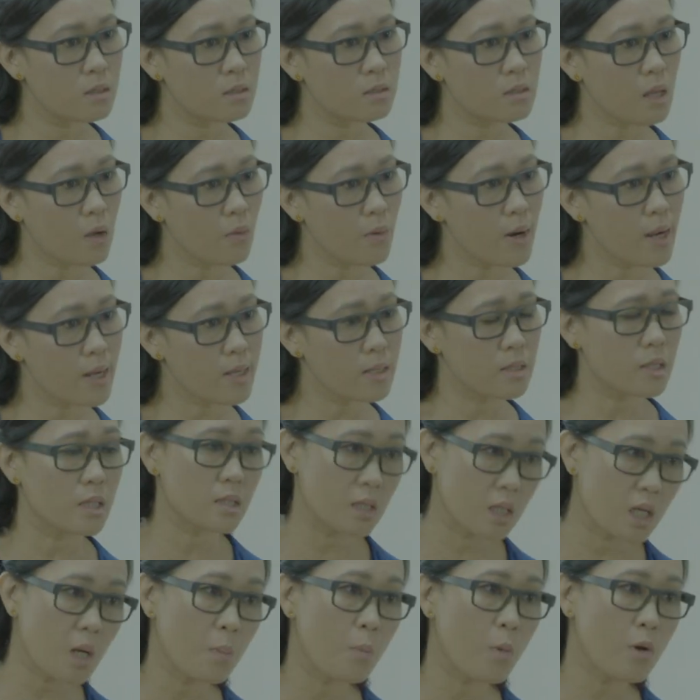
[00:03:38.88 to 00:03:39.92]
Sarah is a
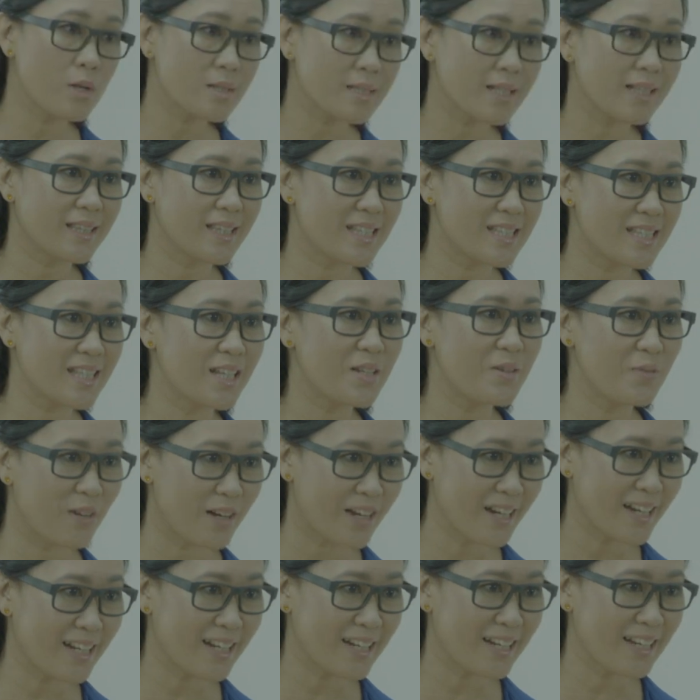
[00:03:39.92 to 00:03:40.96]
Singapore citizen,
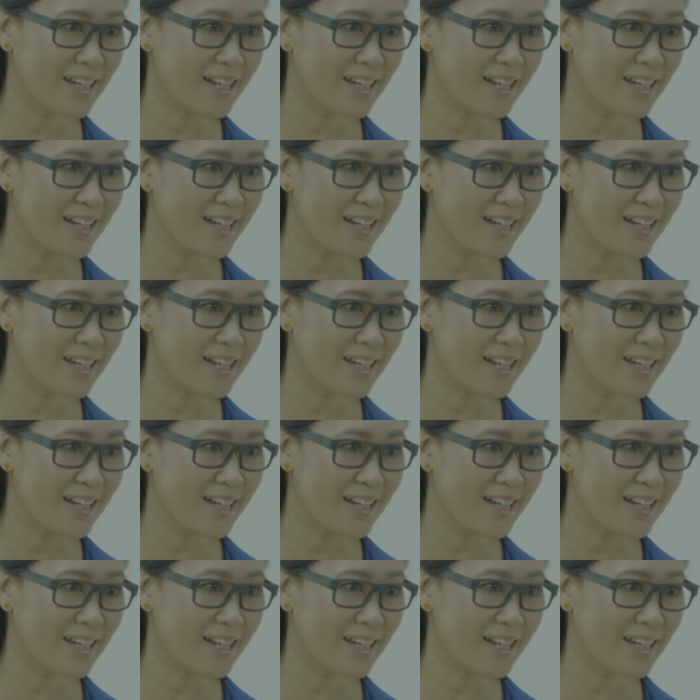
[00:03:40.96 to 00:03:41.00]
right?